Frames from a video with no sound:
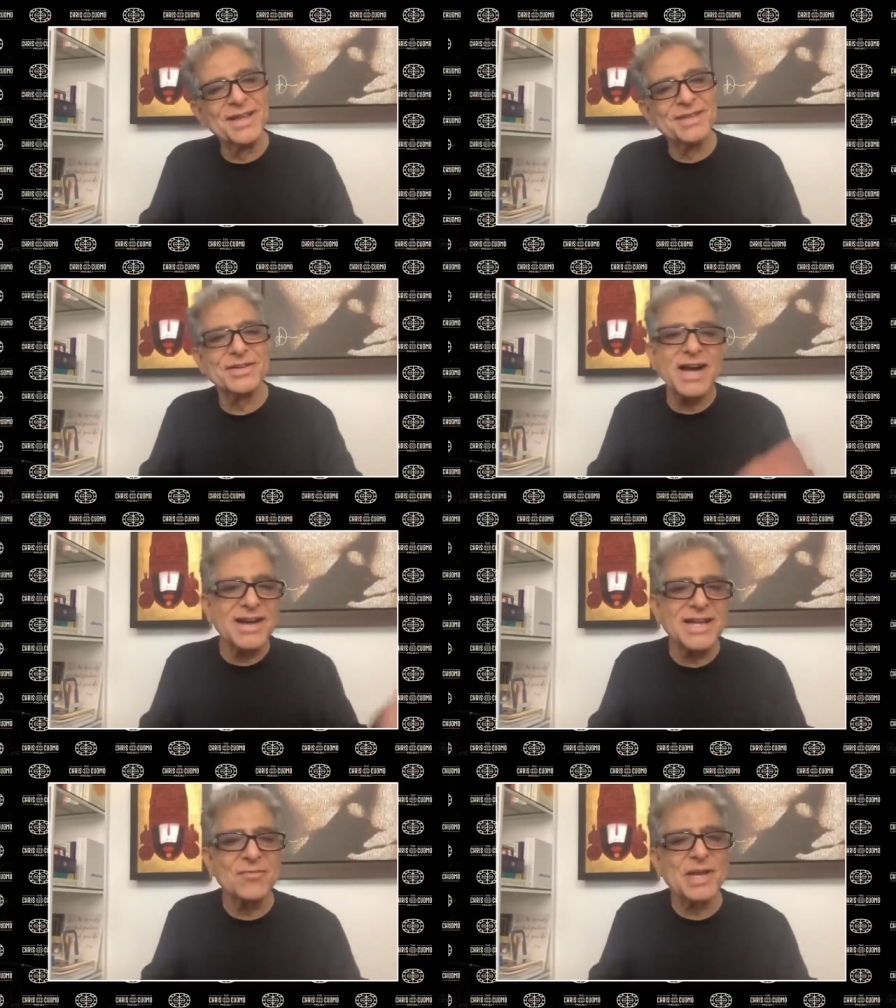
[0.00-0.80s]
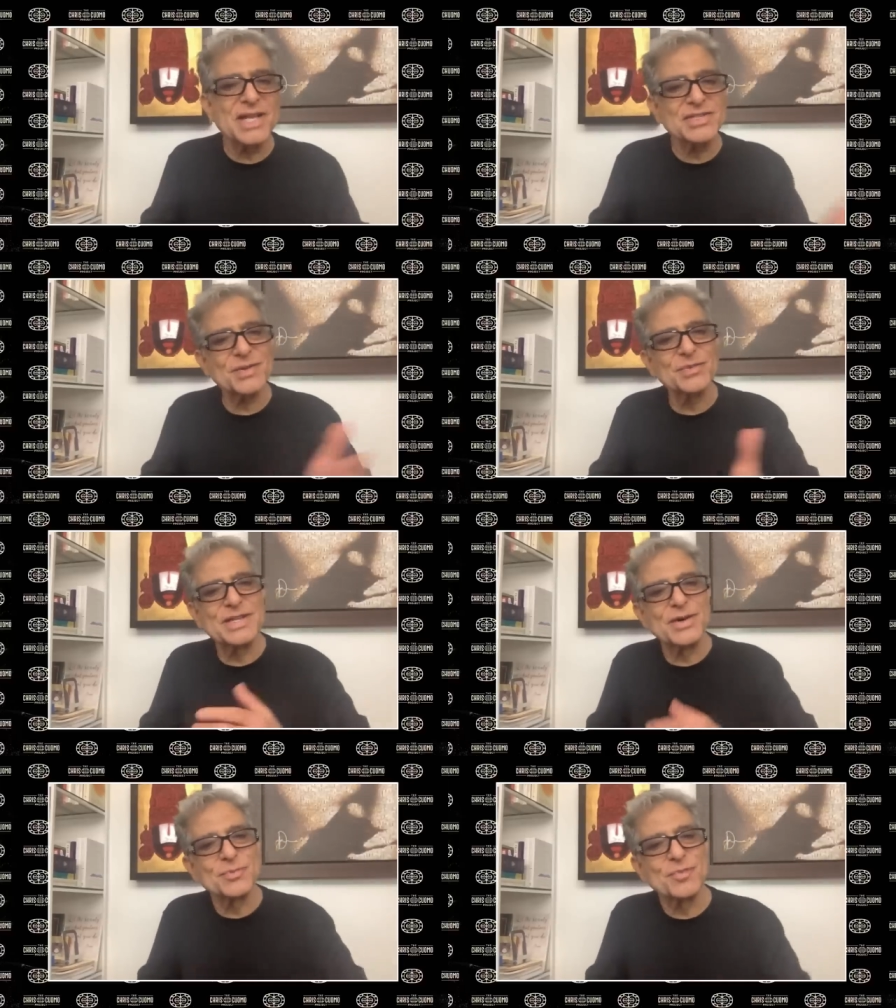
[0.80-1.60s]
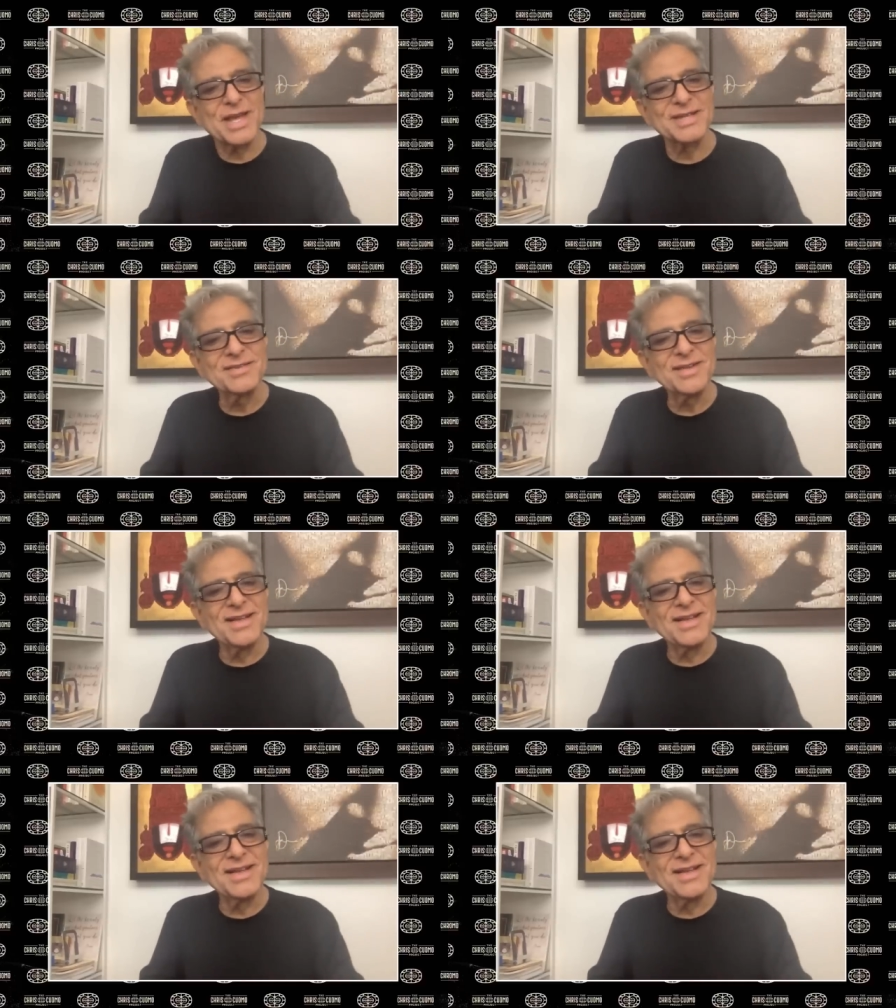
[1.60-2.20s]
You can't have pleasure without pain.